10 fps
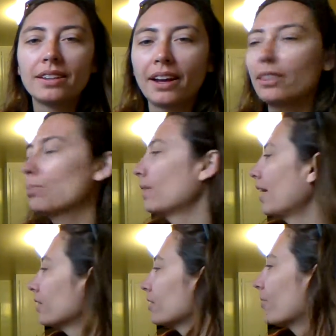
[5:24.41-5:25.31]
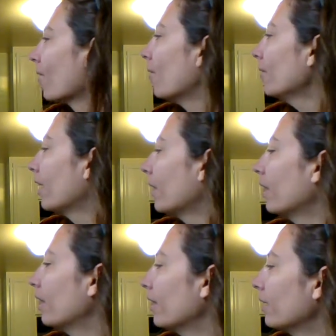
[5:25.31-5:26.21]
Like the plants grow
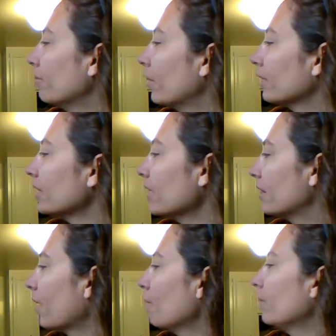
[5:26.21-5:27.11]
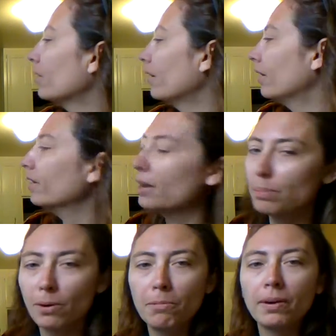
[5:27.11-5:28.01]
and the bugs eat them and then they
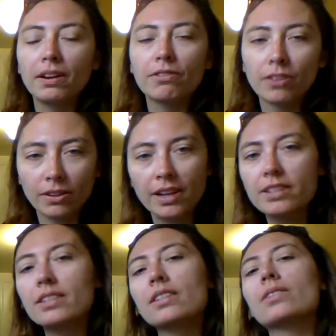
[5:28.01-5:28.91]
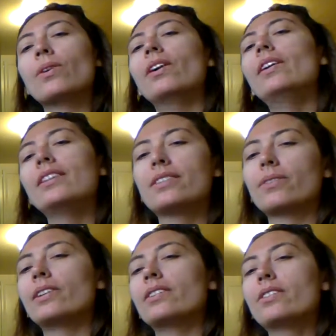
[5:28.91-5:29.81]
poop and it fertilizes the soil and
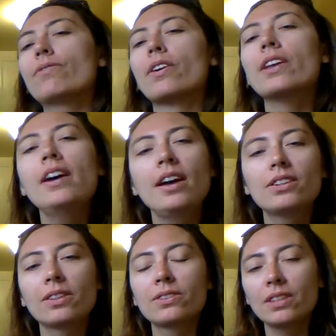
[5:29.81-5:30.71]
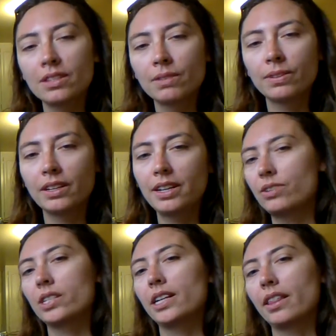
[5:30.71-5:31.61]
so on and so forth. So there's lots of really
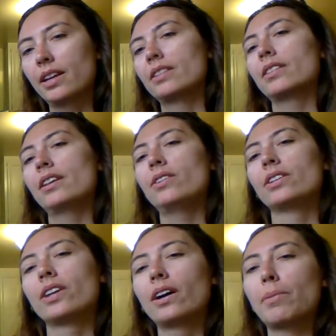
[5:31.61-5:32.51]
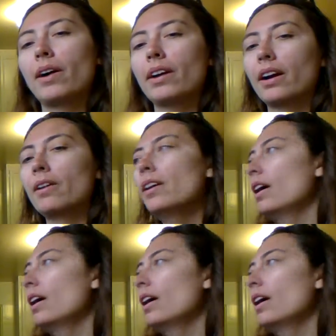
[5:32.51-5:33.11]
interesting things that you can talk about here.